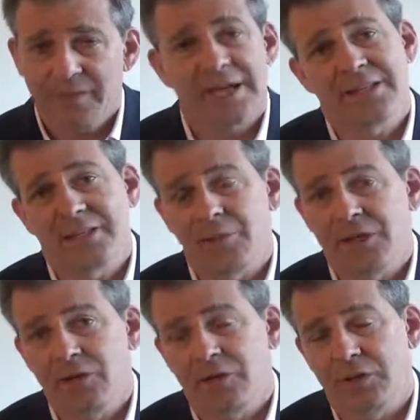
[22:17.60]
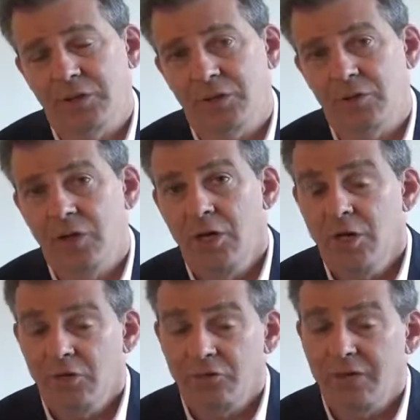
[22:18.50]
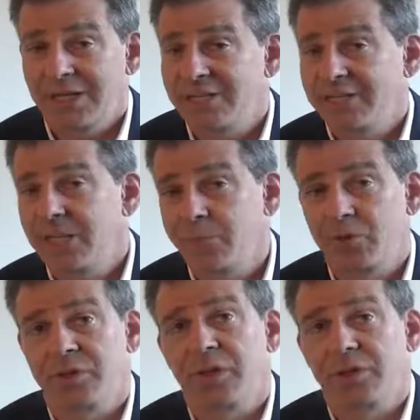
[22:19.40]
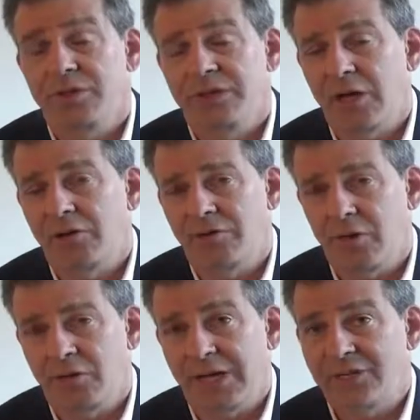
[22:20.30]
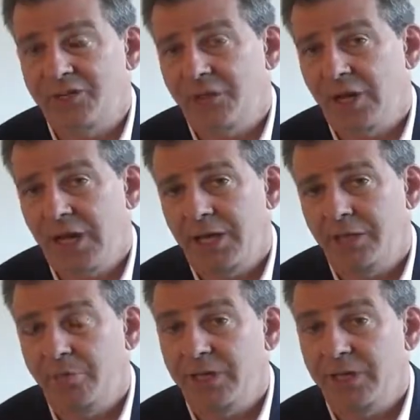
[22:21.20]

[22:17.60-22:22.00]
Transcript: that's something you can do. Do not sleep with a cell phone next to your head,